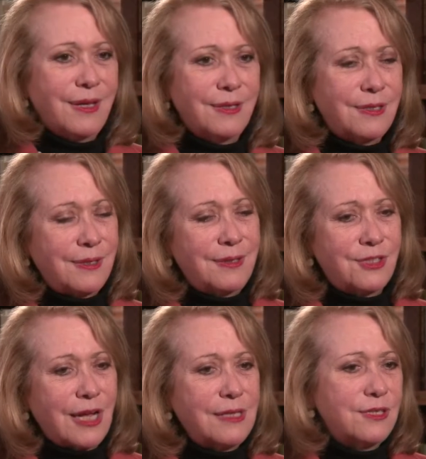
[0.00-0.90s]
The
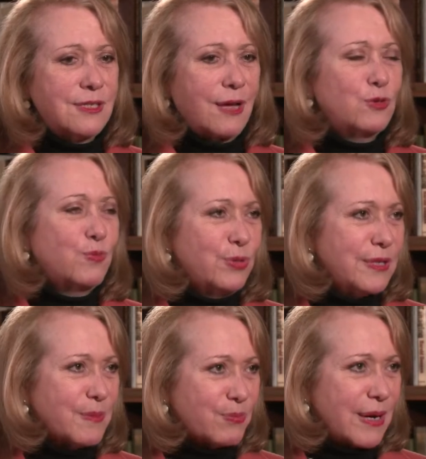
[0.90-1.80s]
challenge is how to put
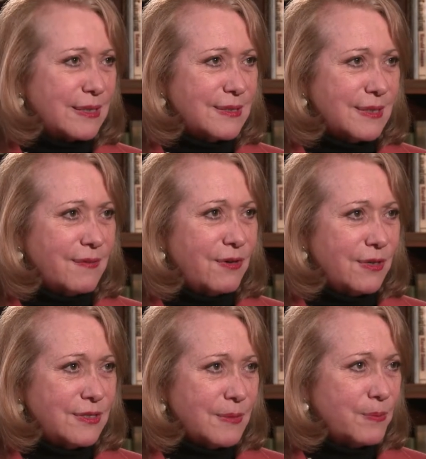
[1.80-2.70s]
it in practice in a
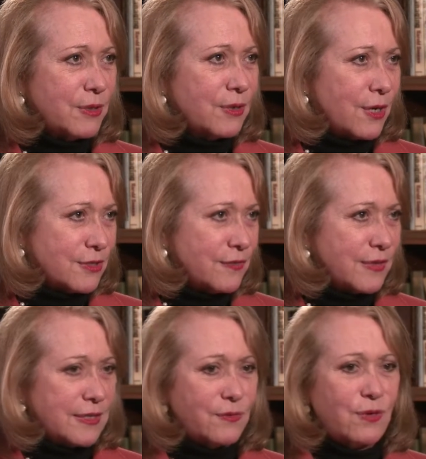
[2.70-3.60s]
very simple,
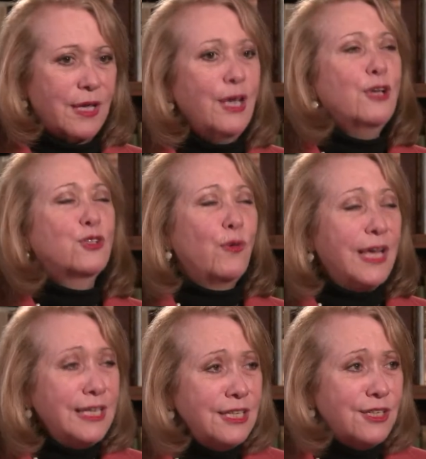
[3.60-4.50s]
cost-effective way, so
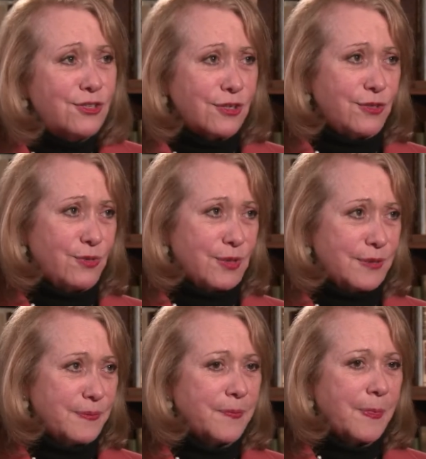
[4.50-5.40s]
any teacher can do it.
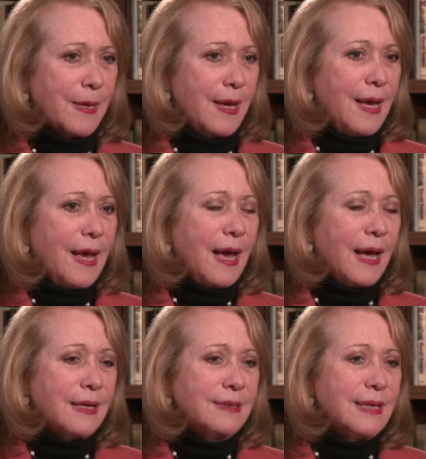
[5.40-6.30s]
Mm-hmm.